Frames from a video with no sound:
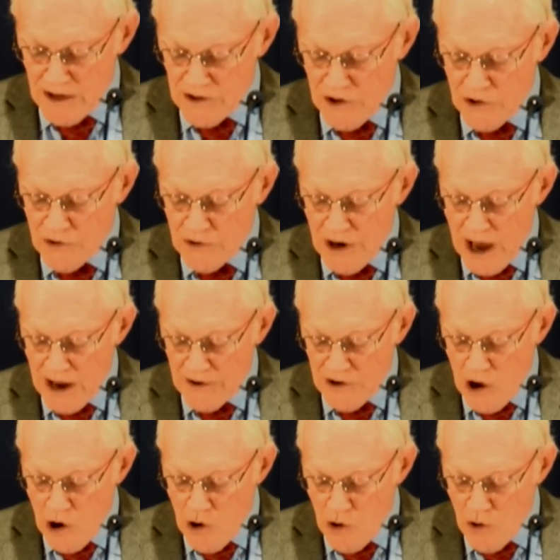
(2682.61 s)
do you not
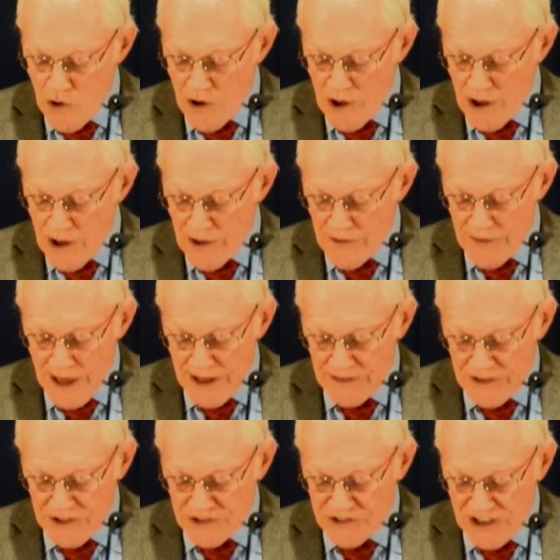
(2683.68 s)
know that
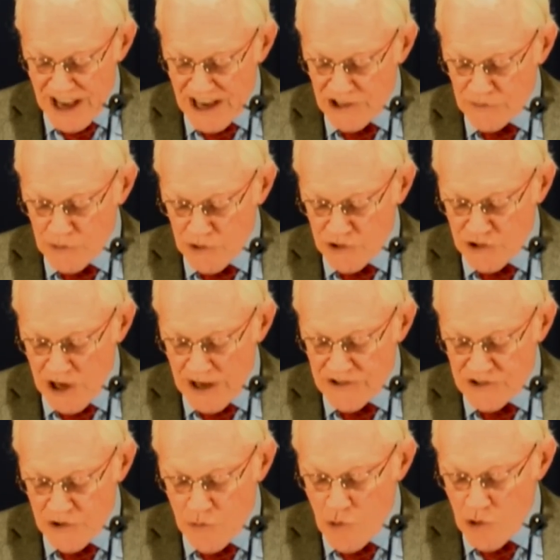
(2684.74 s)
the saints will judge
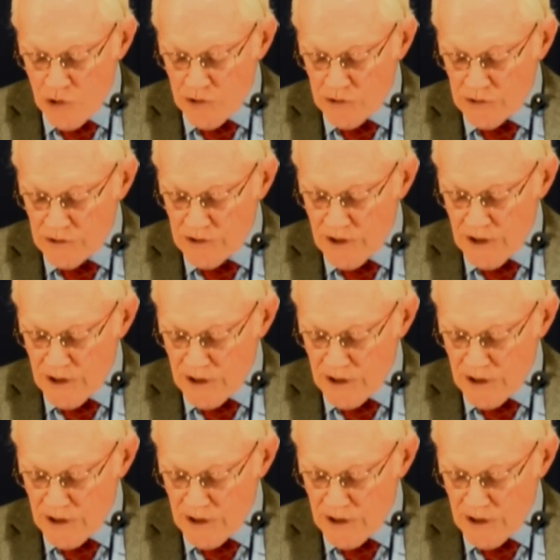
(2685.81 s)
the world?